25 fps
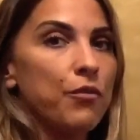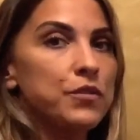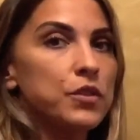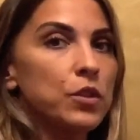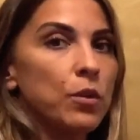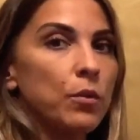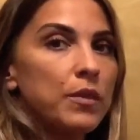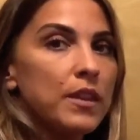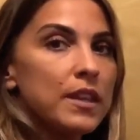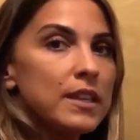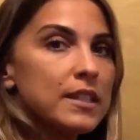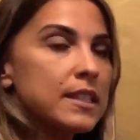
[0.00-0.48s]
So
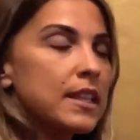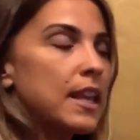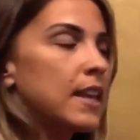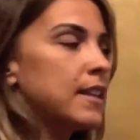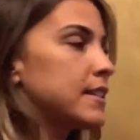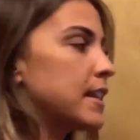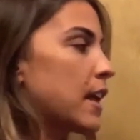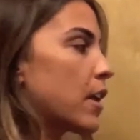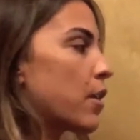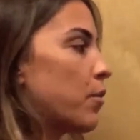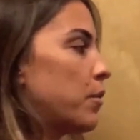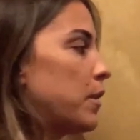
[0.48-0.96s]
in this
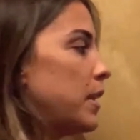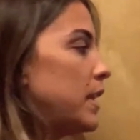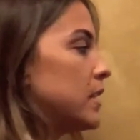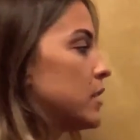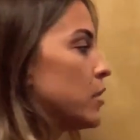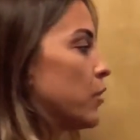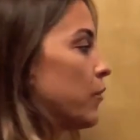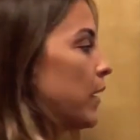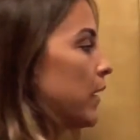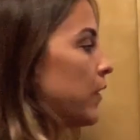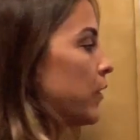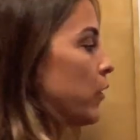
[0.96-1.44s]
case, I don't need
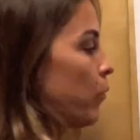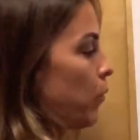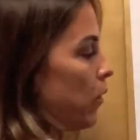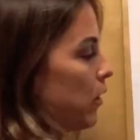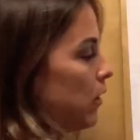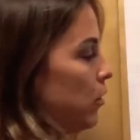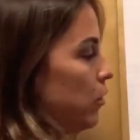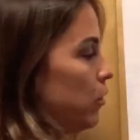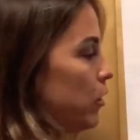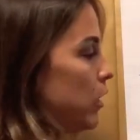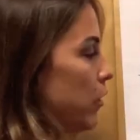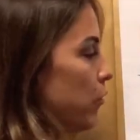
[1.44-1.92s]
to write the
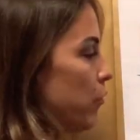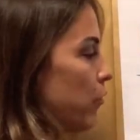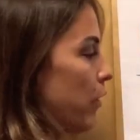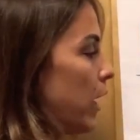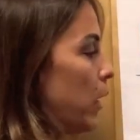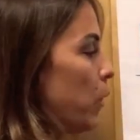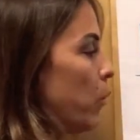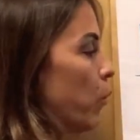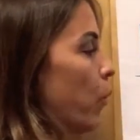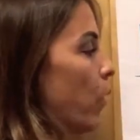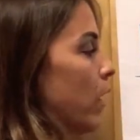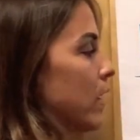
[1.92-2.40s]
1. You can
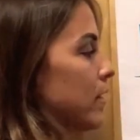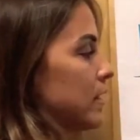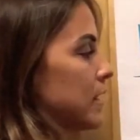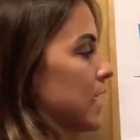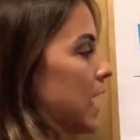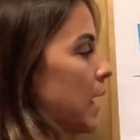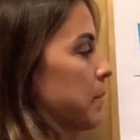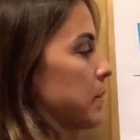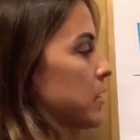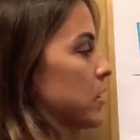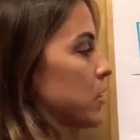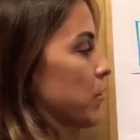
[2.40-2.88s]
write 1
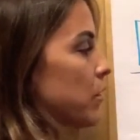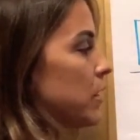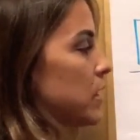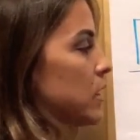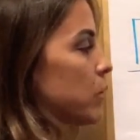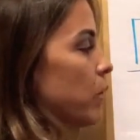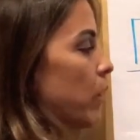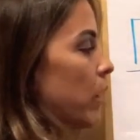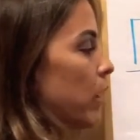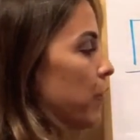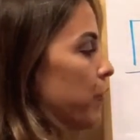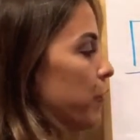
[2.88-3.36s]
times 3
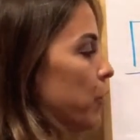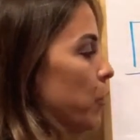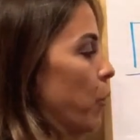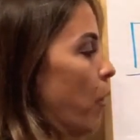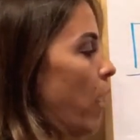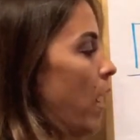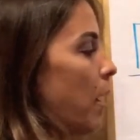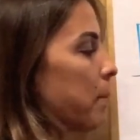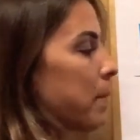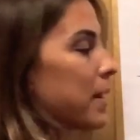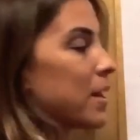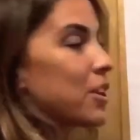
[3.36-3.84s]
squared if you
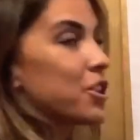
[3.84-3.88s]
want, but